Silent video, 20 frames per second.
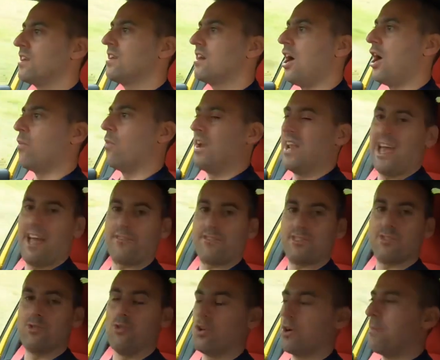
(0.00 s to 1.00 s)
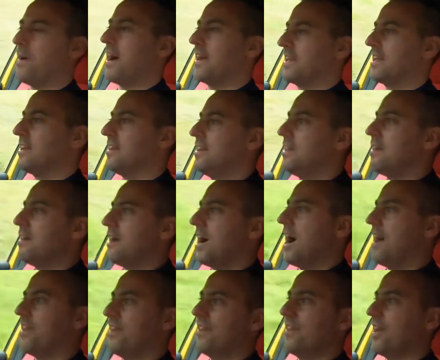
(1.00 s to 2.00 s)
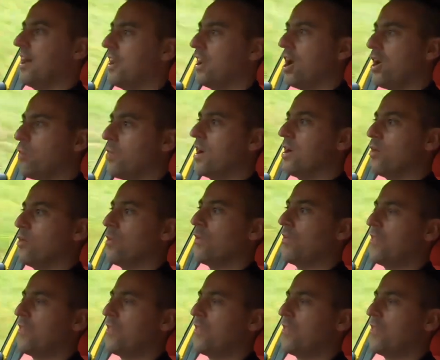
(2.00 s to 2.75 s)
I will have to talk about it, and I will.